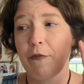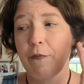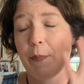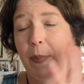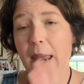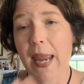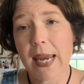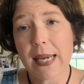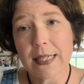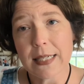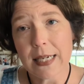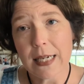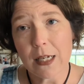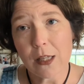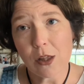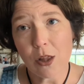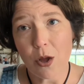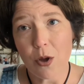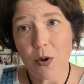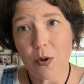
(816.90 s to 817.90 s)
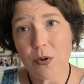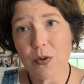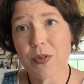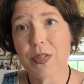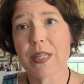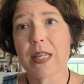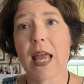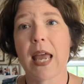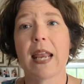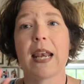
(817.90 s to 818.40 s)
painting
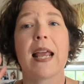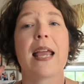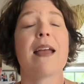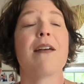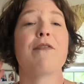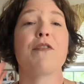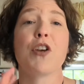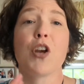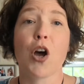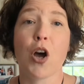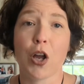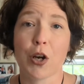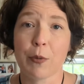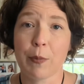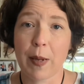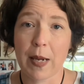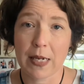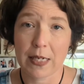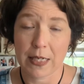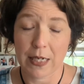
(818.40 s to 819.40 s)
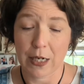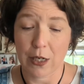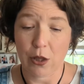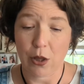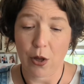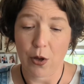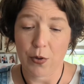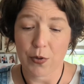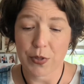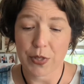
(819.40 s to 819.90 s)
clothes, and I have non-painting
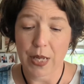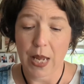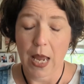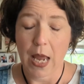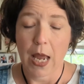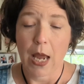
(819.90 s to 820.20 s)
clothes.